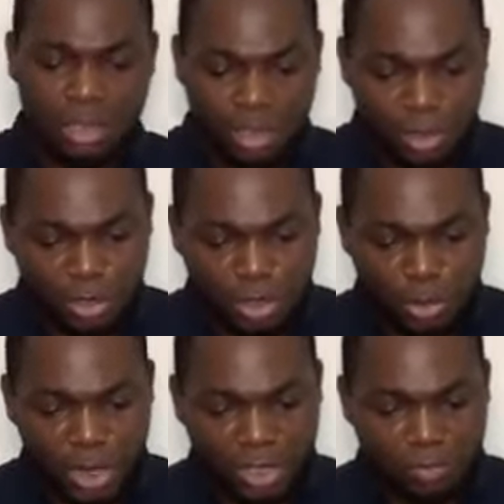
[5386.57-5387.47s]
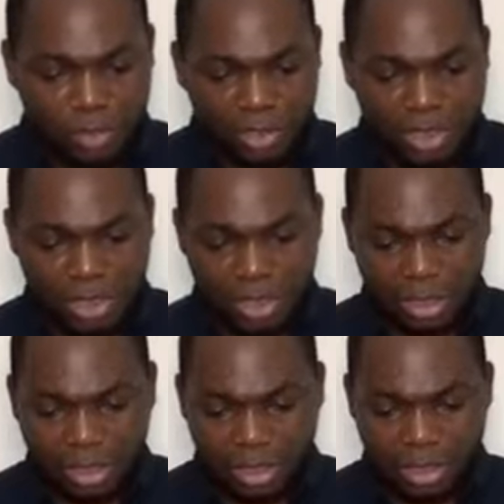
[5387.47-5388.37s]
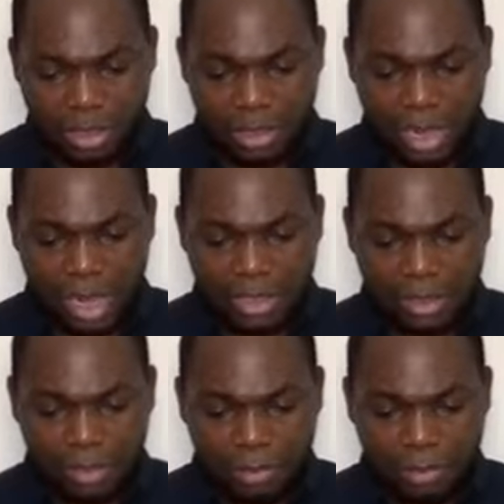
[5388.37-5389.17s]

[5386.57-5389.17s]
You're not ready for this, guys.